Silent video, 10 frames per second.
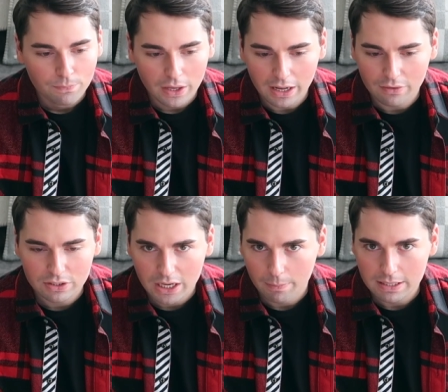and every
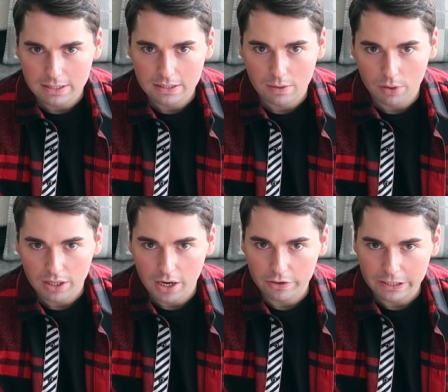time I see someone
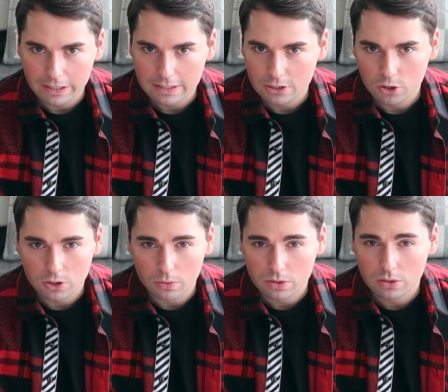carrying this, it just
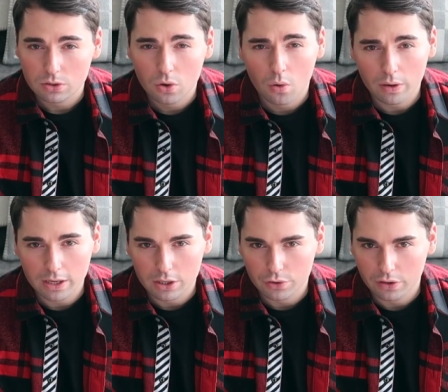looks so
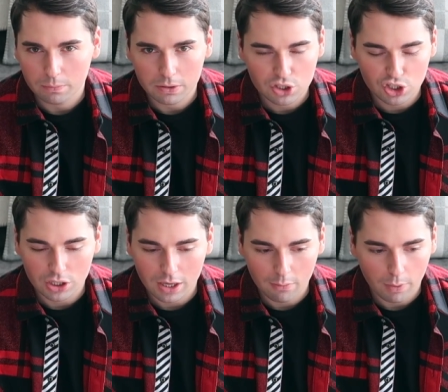incredibly
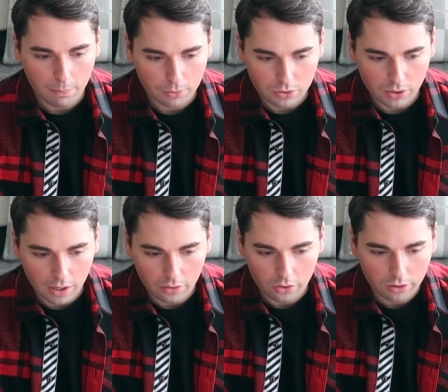chic and well put
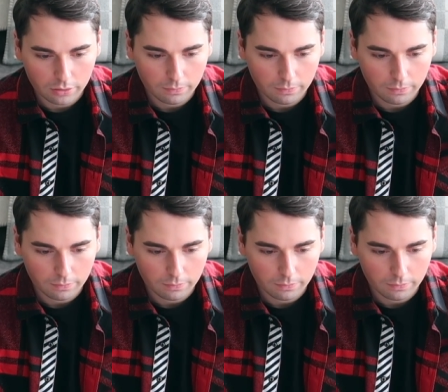together.